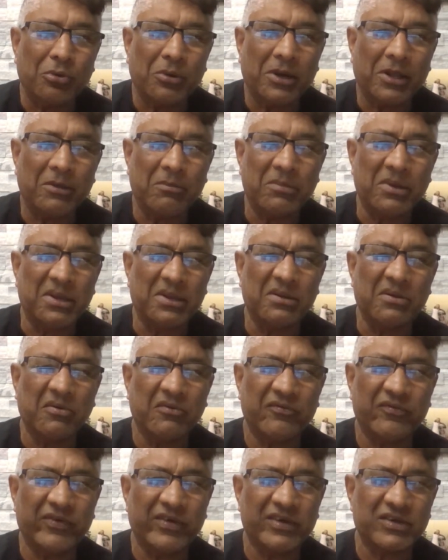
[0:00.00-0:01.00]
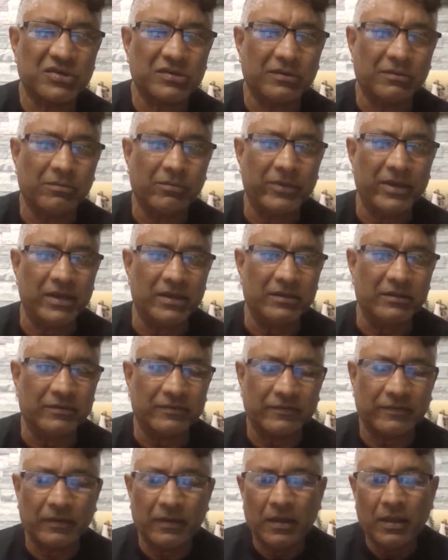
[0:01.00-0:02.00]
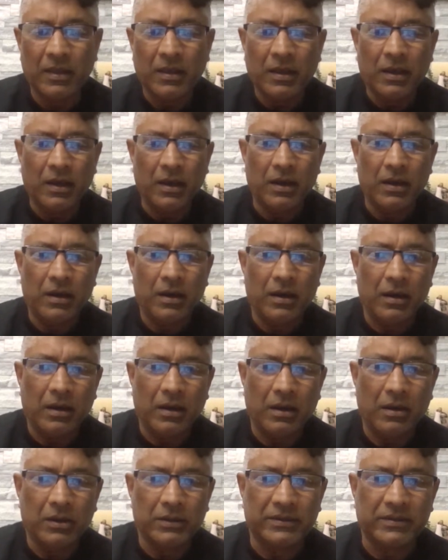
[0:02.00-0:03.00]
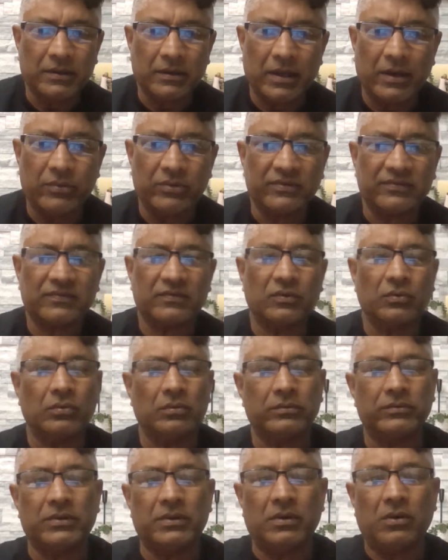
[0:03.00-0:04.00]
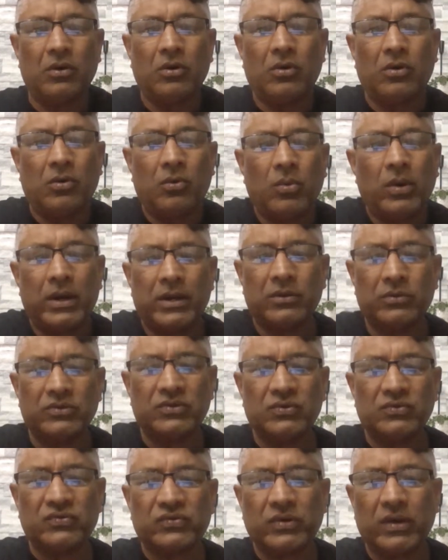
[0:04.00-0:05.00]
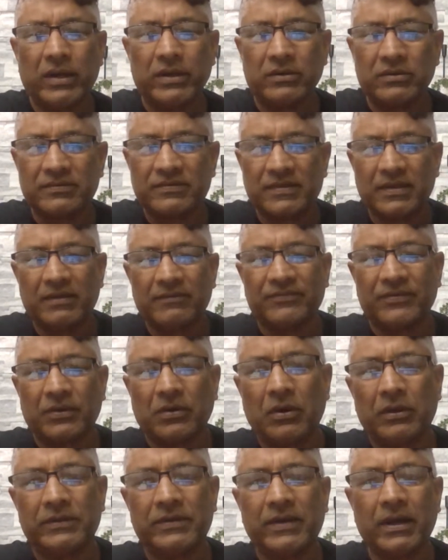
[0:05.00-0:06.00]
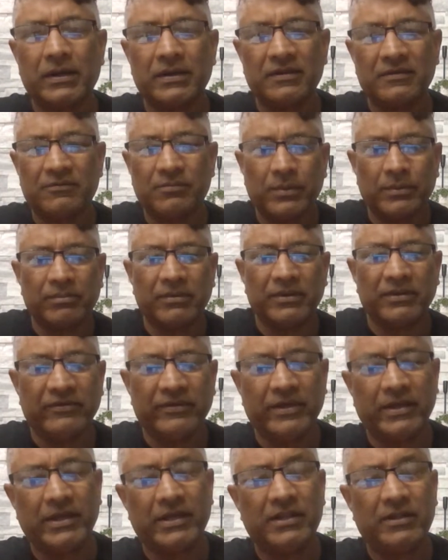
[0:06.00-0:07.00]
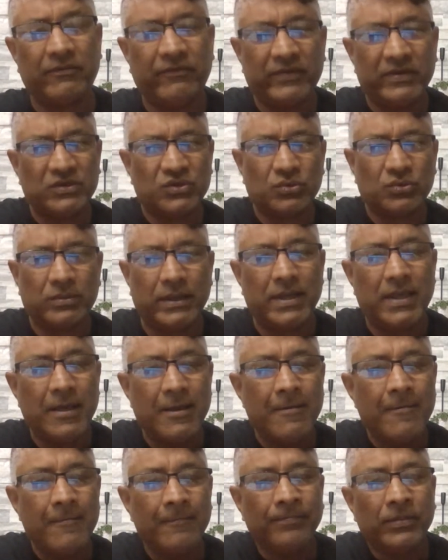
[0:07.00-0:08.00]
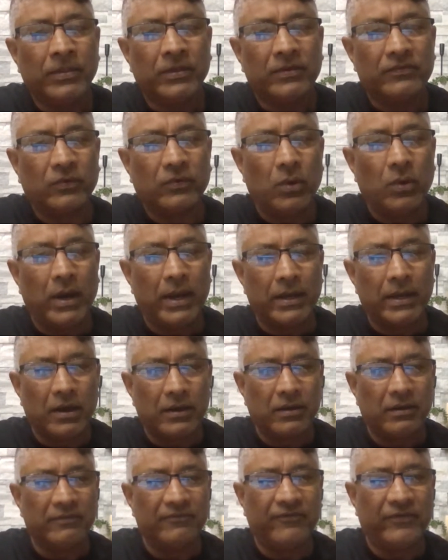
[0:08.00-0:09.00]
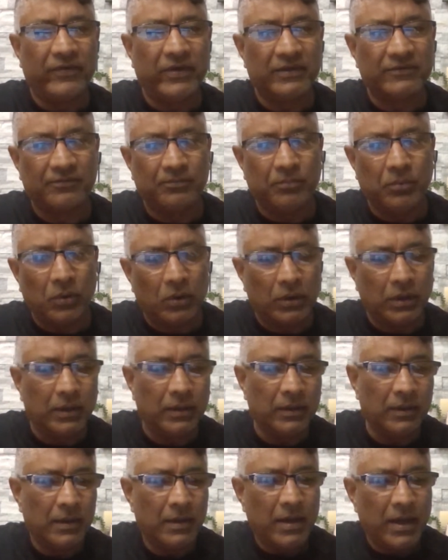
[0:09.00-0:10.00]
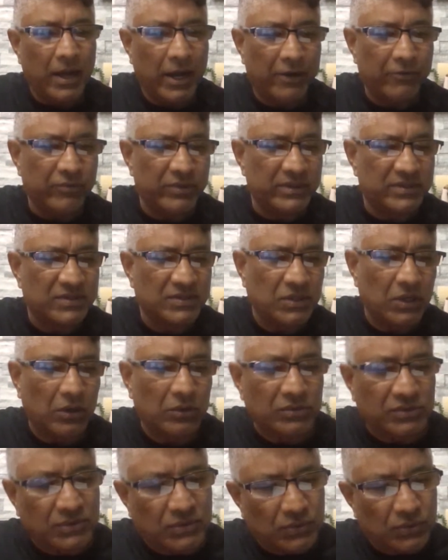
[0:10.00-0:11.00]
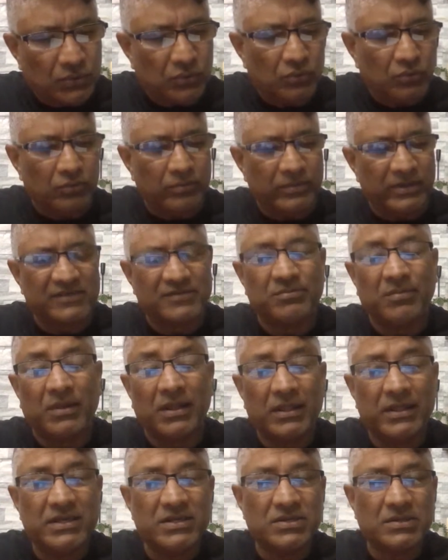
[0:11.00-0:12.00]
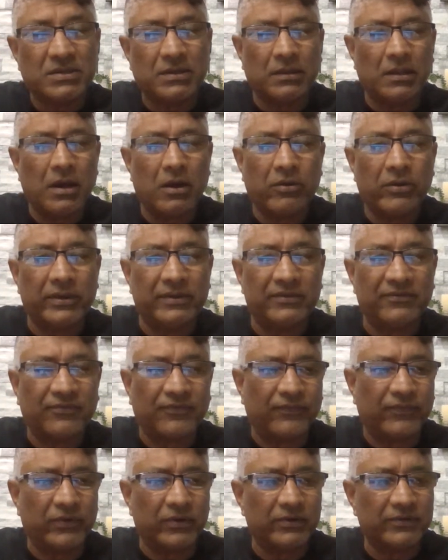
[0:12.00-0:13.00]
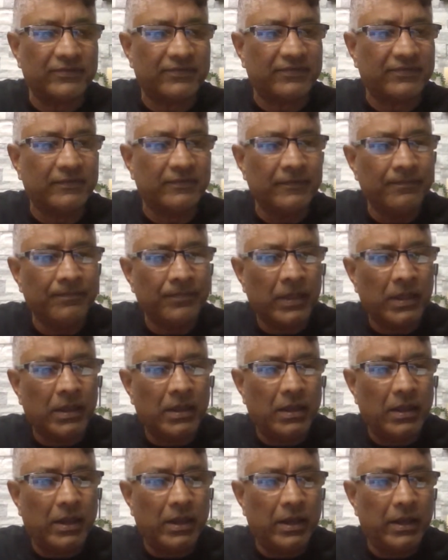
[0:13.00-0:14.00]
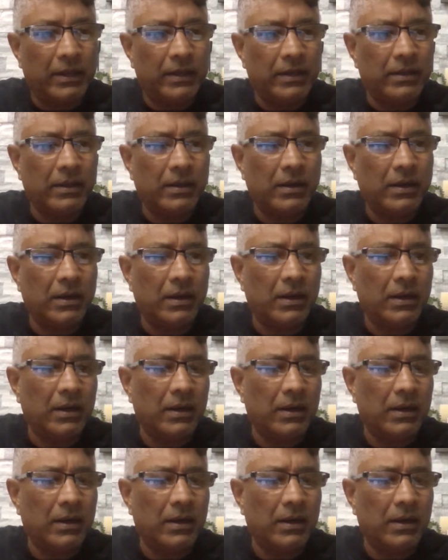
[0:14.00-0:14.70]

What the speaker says: any means, you know what I mean, official means, until I was told, why don't you try yourselves and contact these people individually. So I got on Facebook. I reached out to Miss Milicia Lawrence first,